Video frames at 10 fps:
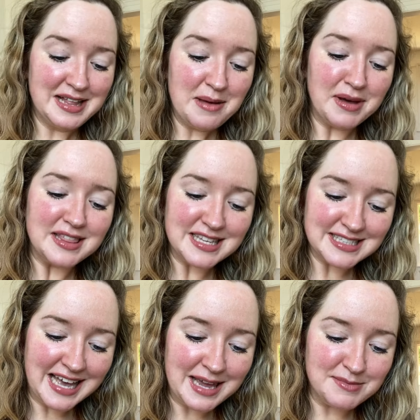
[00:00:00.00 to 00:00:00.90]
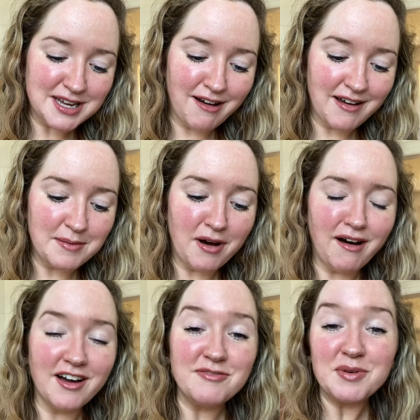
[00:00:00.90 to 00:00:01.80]
But at the same time,
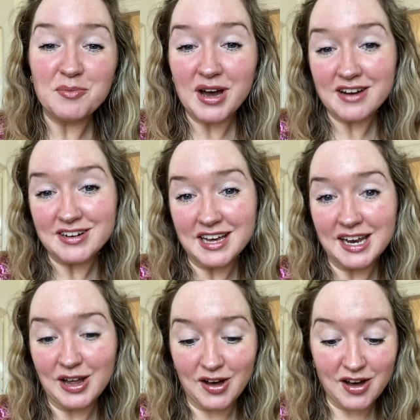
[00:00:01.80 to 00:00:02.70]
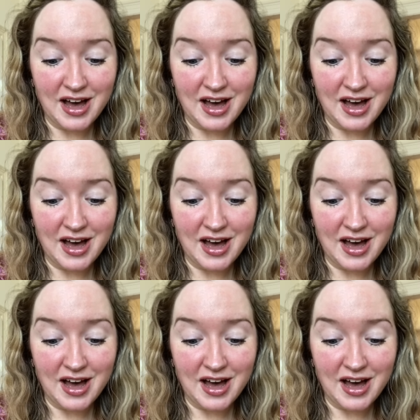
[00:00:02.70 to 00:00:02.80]
I've been wearing it a lot